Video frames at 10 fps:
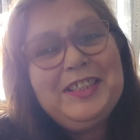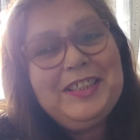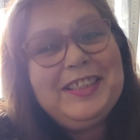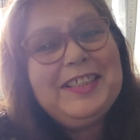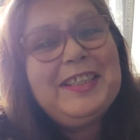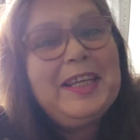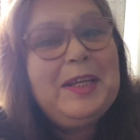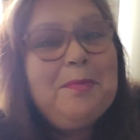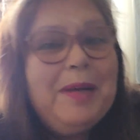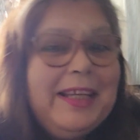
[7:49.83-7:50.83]
stay
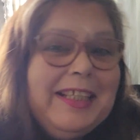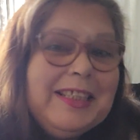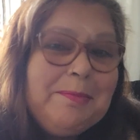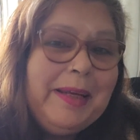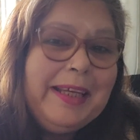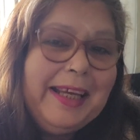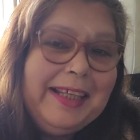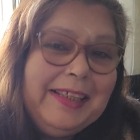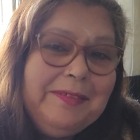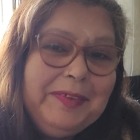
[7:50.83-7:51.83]
awake to make
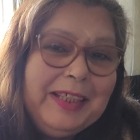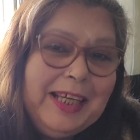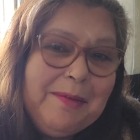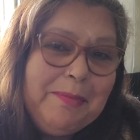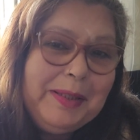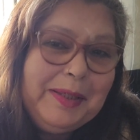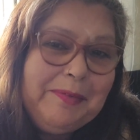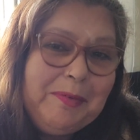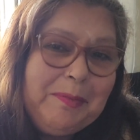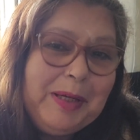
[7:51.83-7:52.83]
anything happen
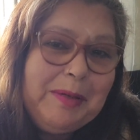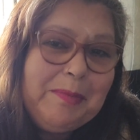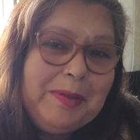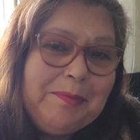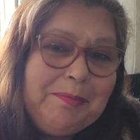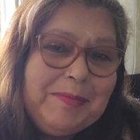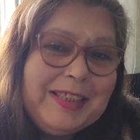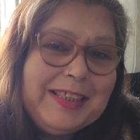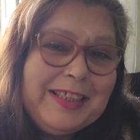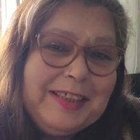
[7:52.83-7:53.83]
at the moment.
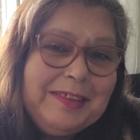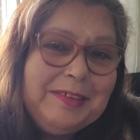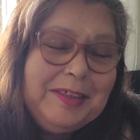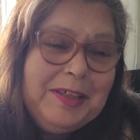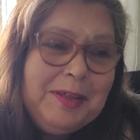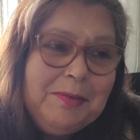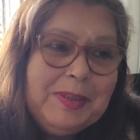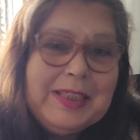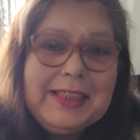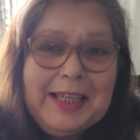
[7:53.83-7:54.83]
So
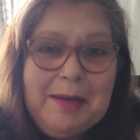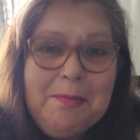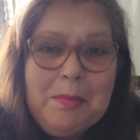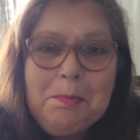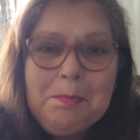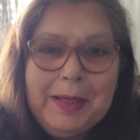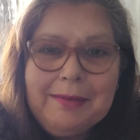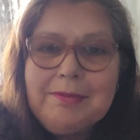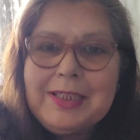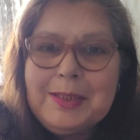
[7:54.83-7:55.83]
once I get my
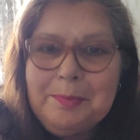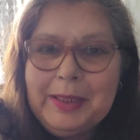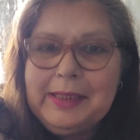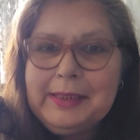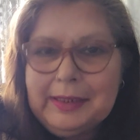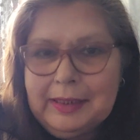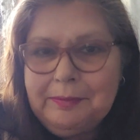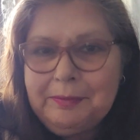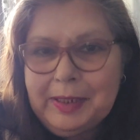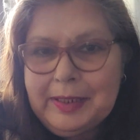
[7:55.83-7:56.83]
bounce back,
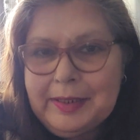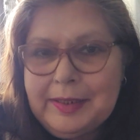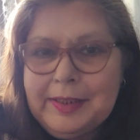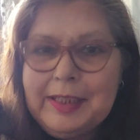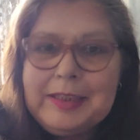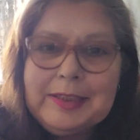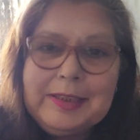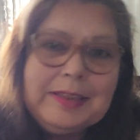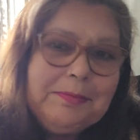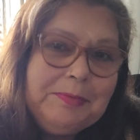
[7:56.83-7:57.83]
then yes,
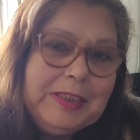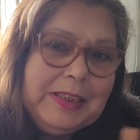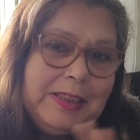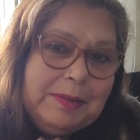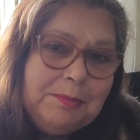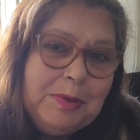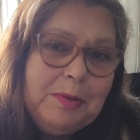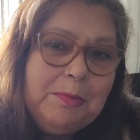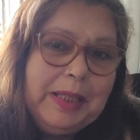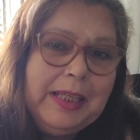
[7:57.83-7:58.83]
this
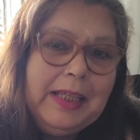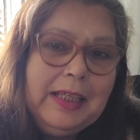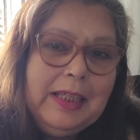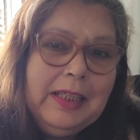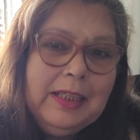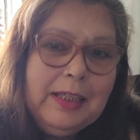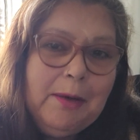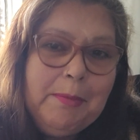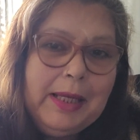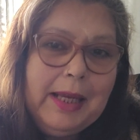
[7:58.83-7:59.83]
will be
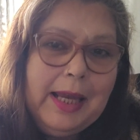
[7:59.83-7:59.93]
coming